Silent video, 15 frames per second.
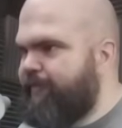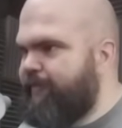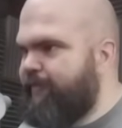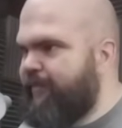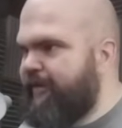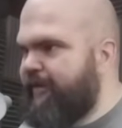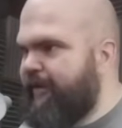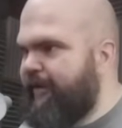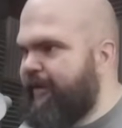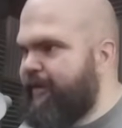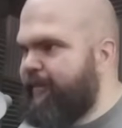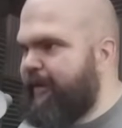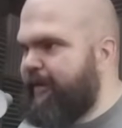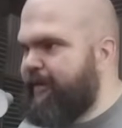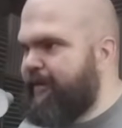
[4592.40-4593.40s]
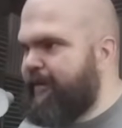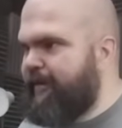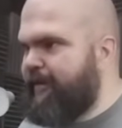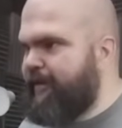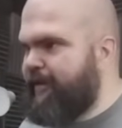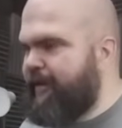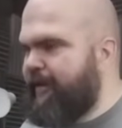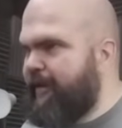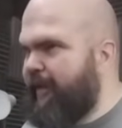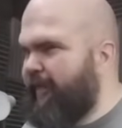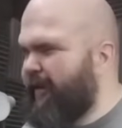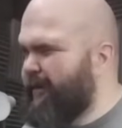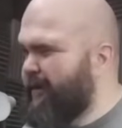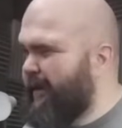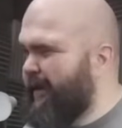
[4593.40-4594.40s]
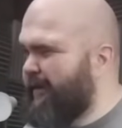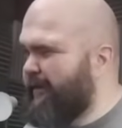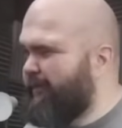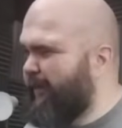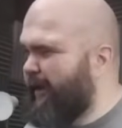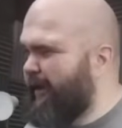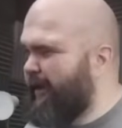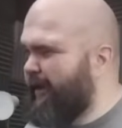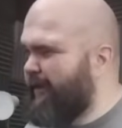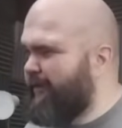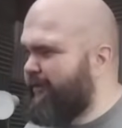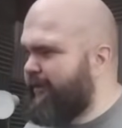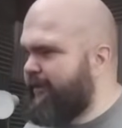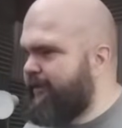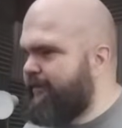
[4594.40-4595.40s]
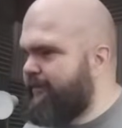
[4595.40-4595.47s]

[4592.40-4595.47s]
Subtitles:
But that's about it. It's I think it's 8x8 grid.